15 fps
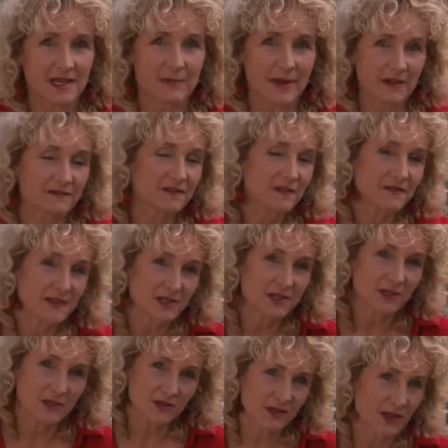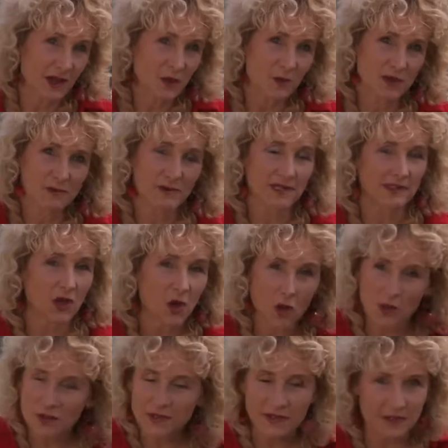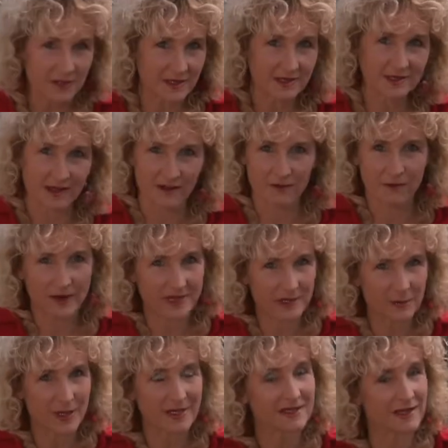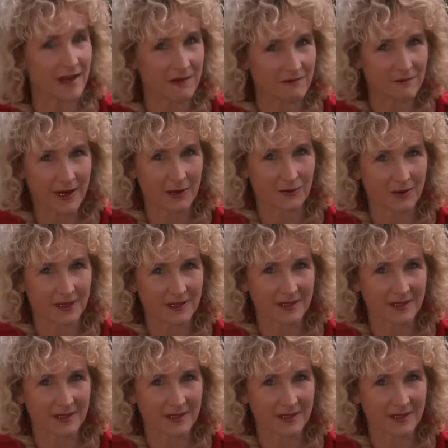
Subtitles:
About 15 years ago, we built a whole series of raised beds out of redwood.